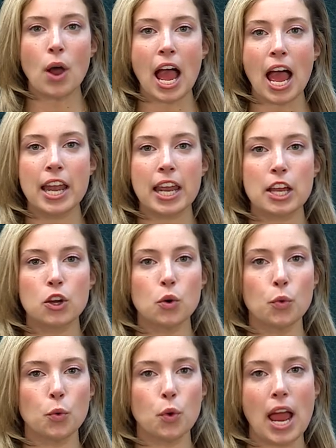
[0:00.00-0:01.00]
ahead and
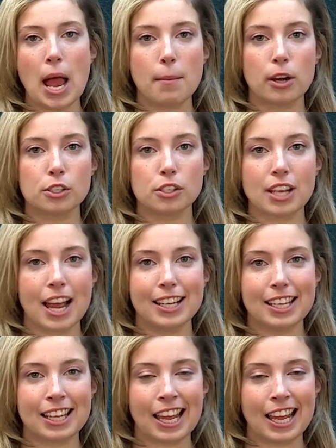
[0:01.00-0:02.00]
grab our
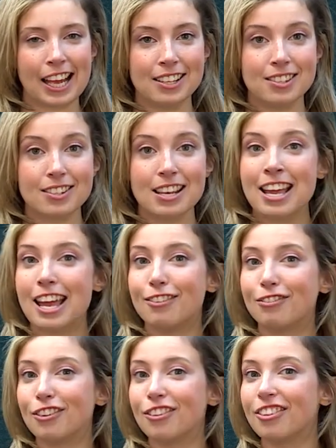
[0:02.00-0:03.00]
signing hands. And
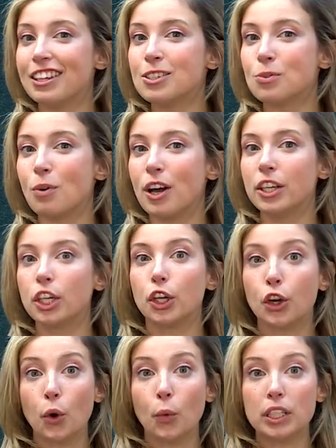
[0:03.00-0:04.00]
for this one,
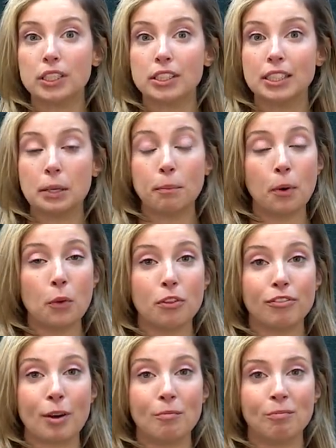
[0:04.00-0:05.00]
you're going to need both of
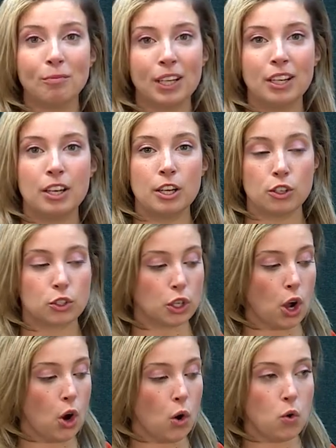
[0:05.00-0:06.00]
them.
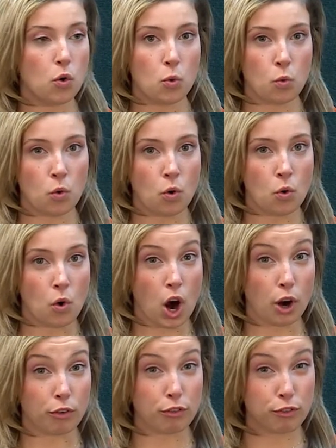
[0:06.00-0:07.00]
So
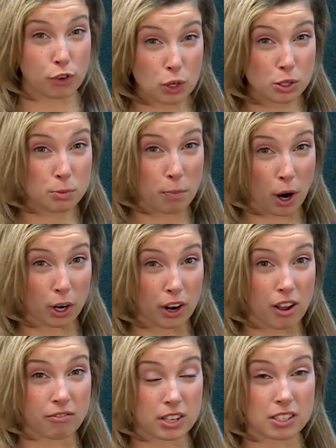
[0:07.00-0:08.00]
our first part
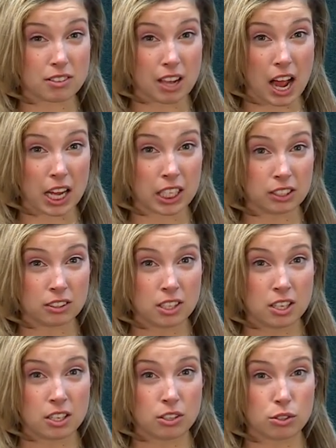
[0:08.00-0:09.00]
of this sign
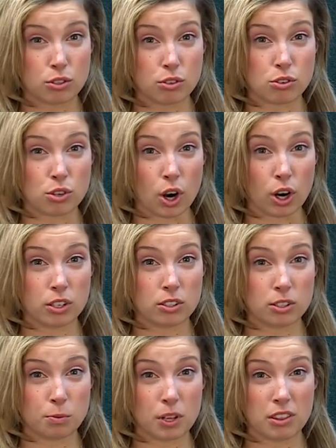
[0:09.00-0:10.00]

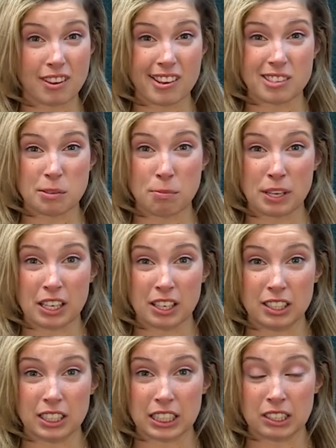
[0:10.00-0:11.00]
starts with us being a
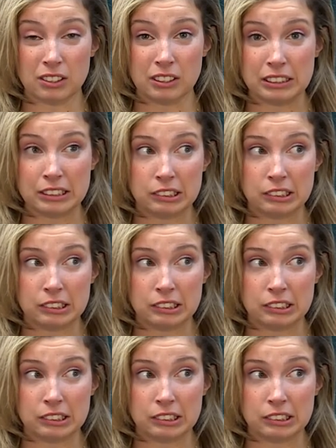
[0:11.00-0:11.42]
little,